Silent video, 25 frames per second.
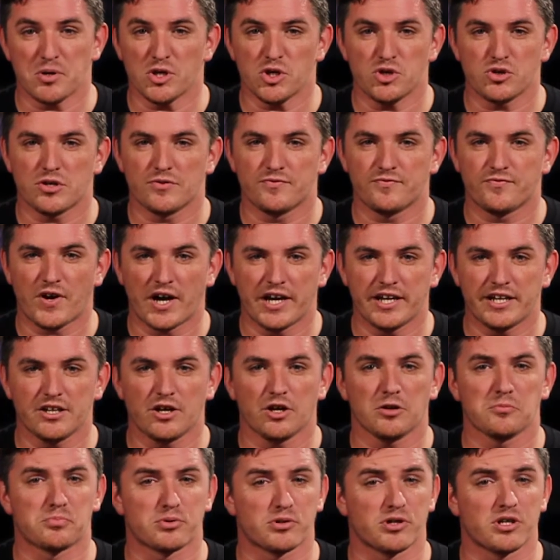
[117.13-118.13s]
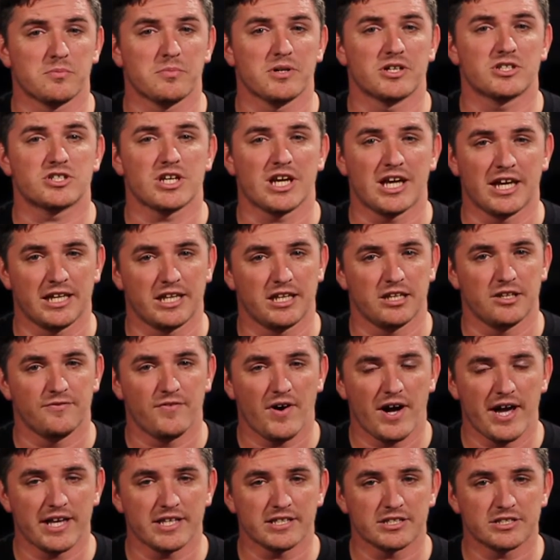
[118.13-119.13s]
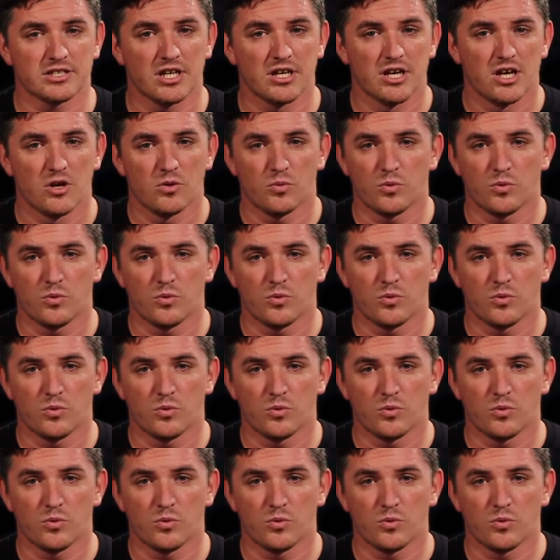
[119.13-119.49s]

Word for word: but you can find it on pretty much any device,